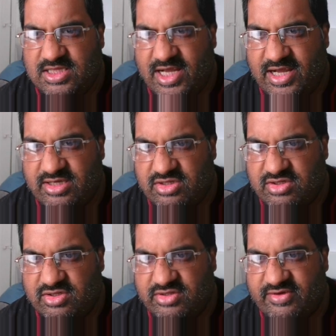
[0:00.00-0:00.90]
and
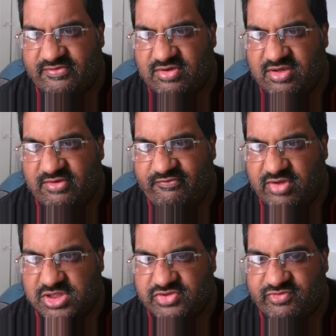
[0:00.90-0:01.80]
another
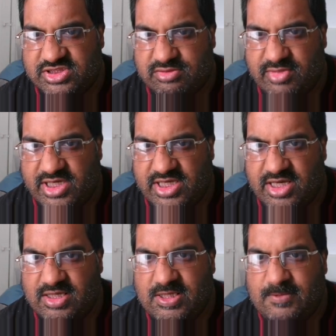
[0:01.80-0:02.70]
future WrestleMania.
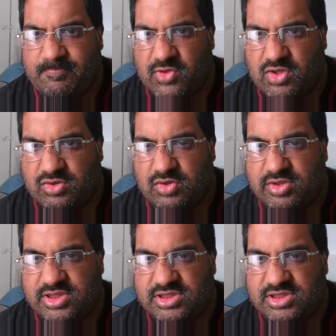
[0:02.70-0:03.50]
According